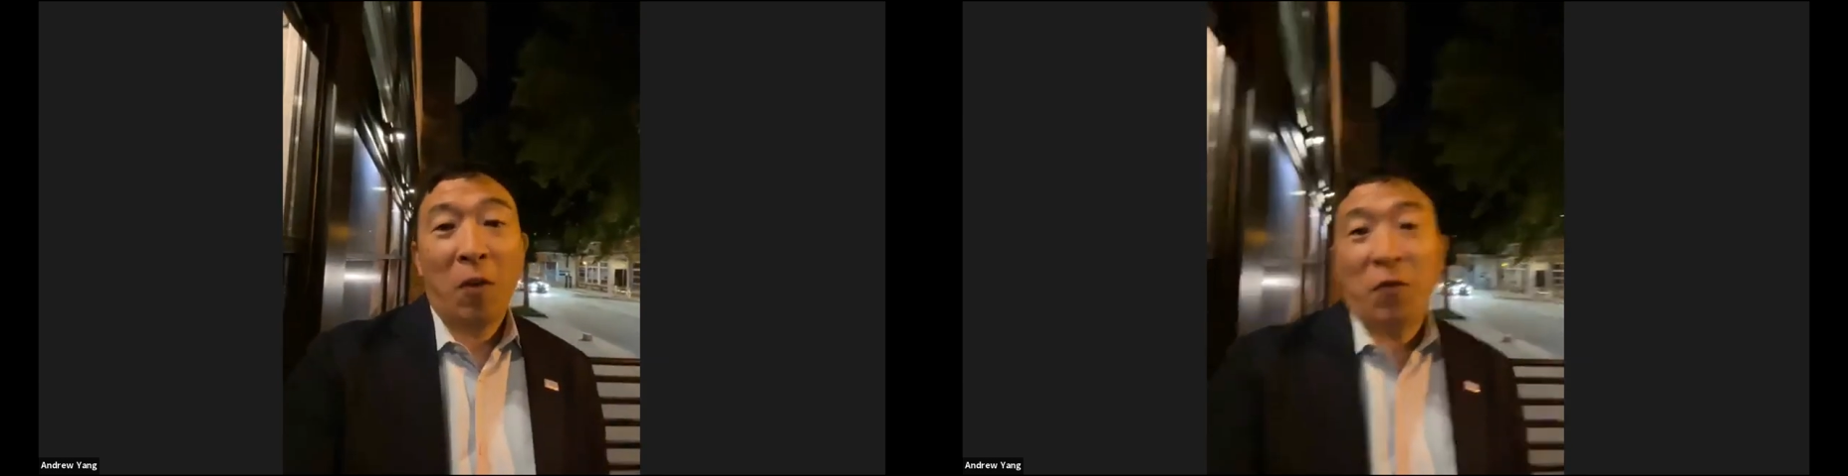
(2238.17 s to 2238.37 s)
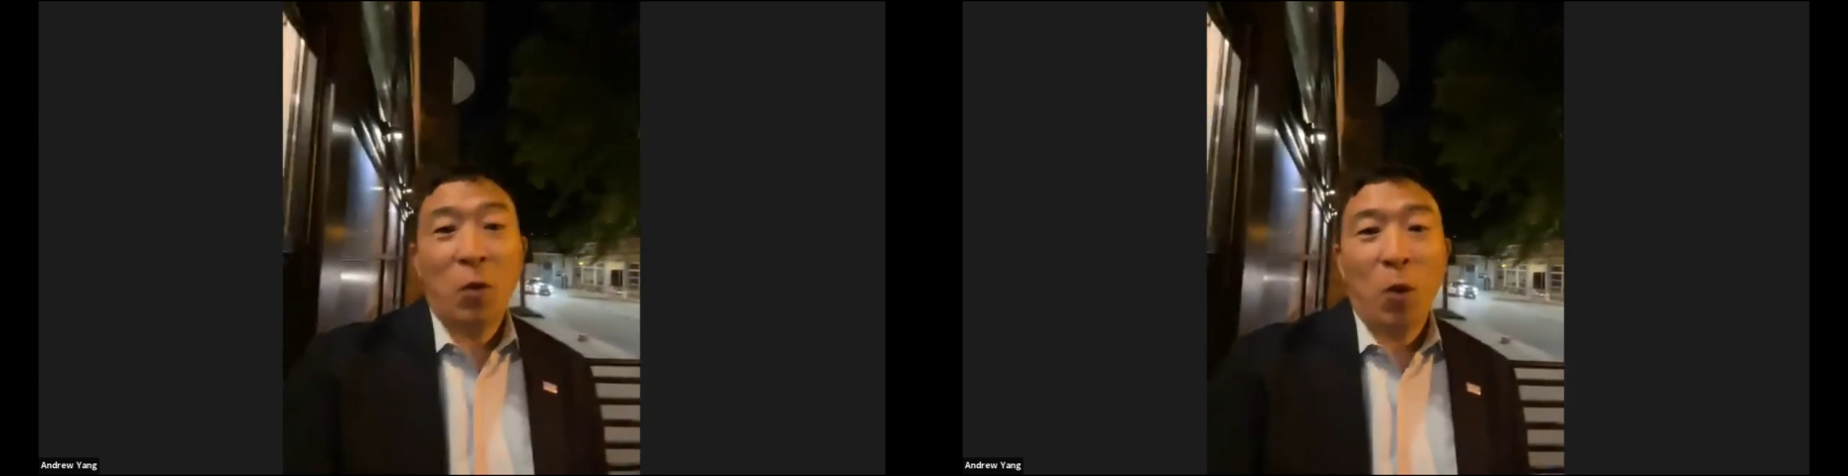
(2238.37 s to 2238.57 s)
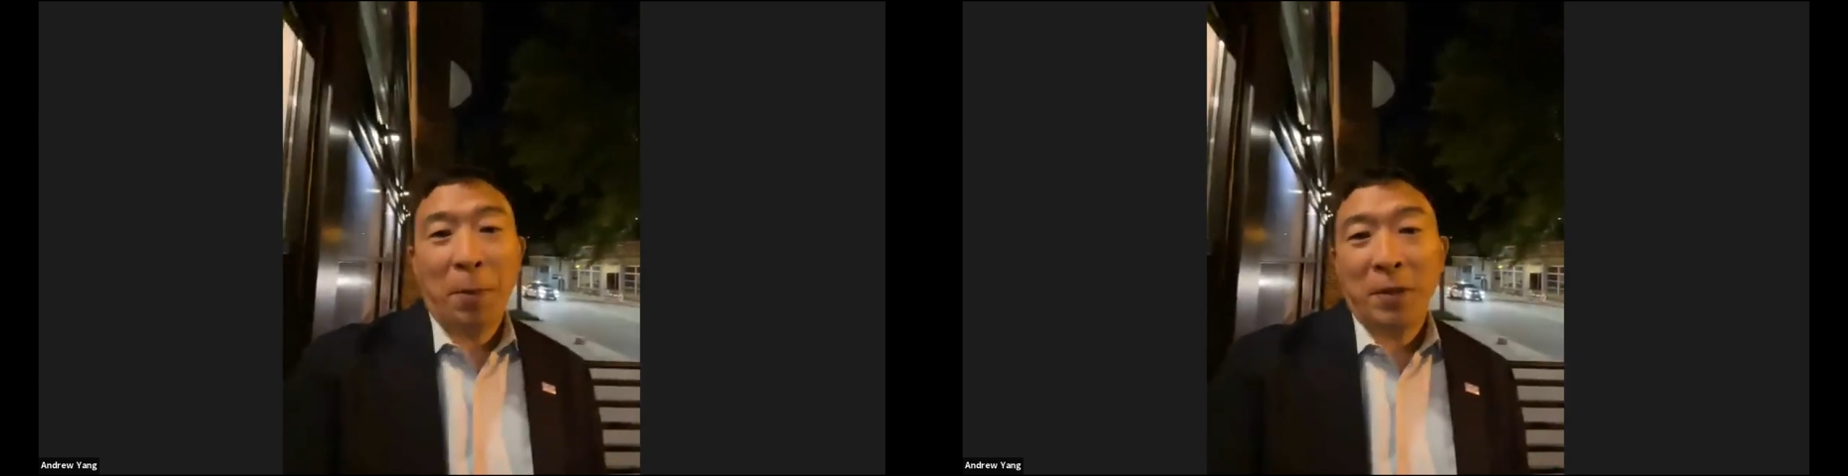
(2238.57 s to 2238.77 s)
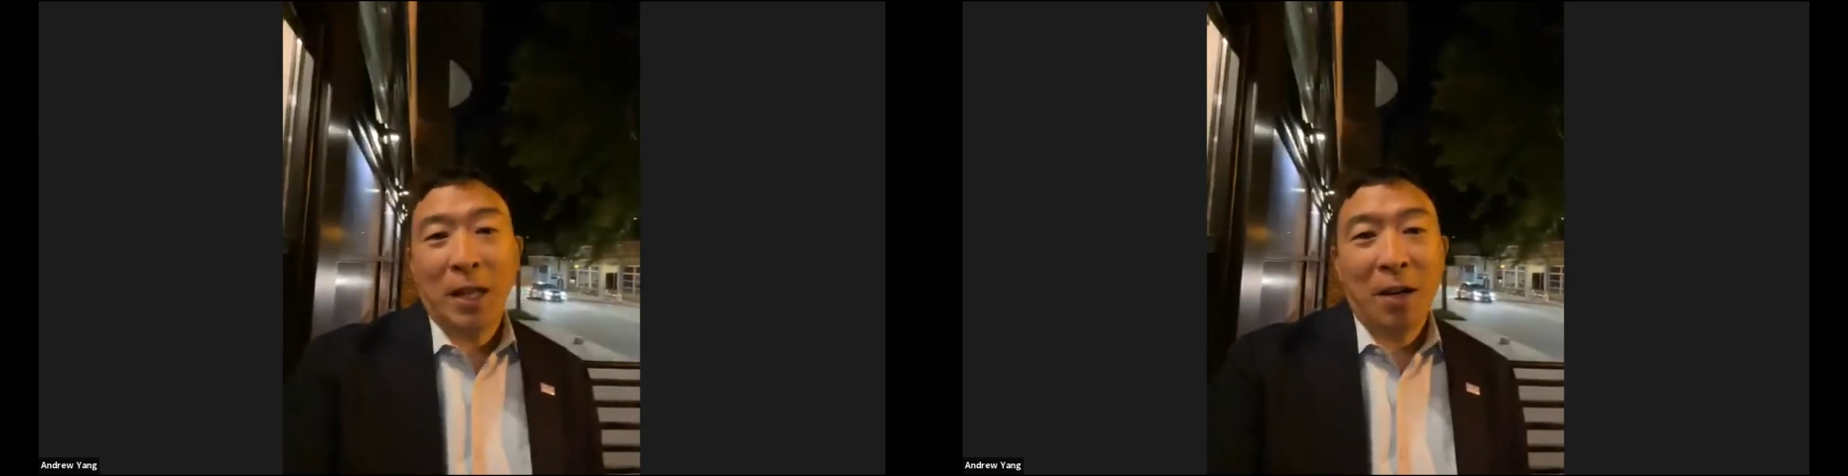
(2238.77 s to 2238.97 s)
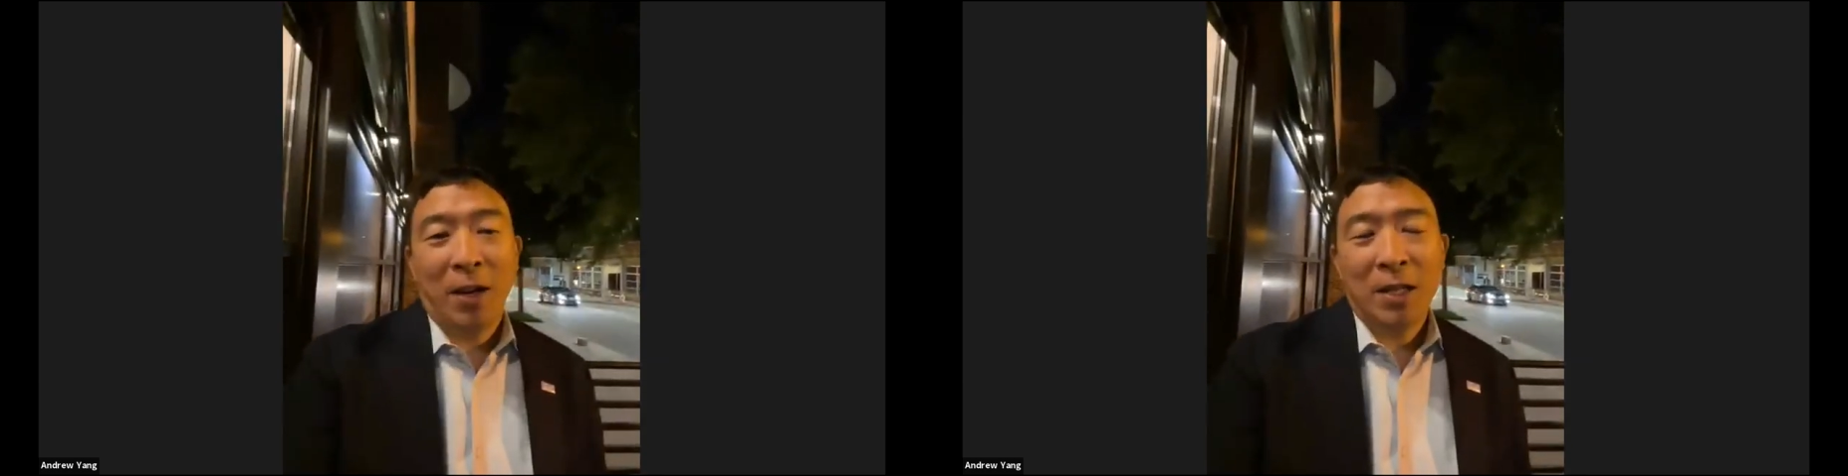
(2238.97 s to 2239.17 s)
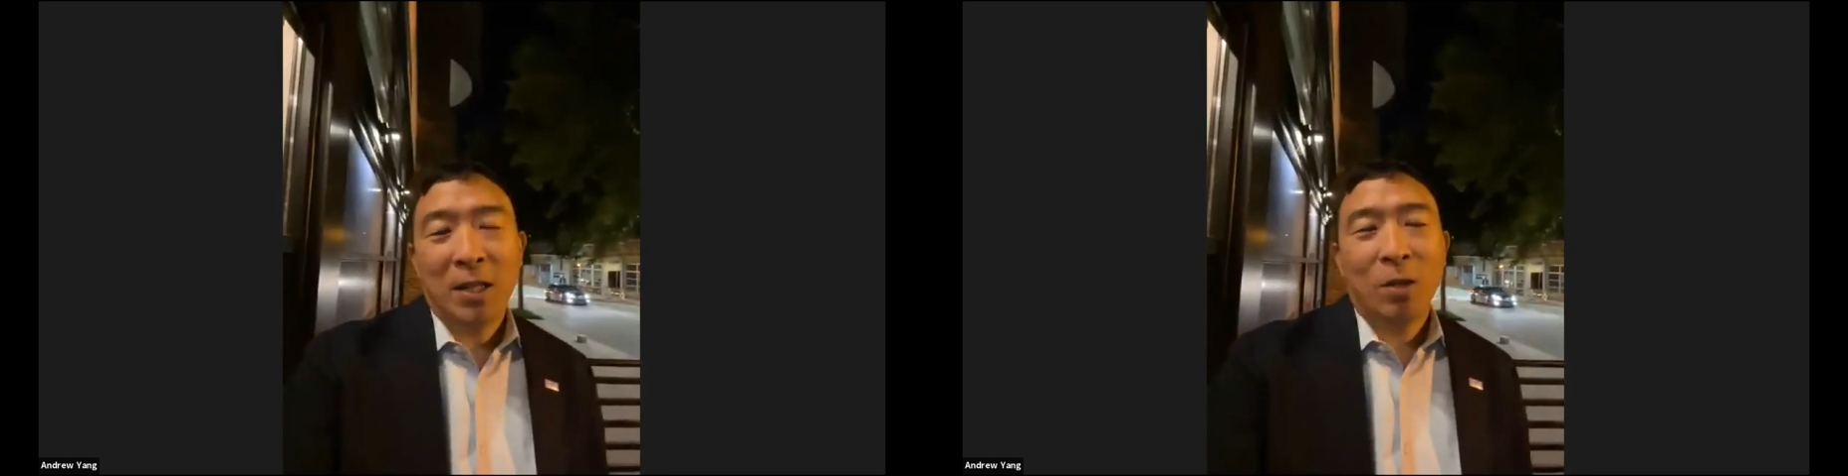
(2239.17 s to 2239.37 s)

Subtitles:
51% of us,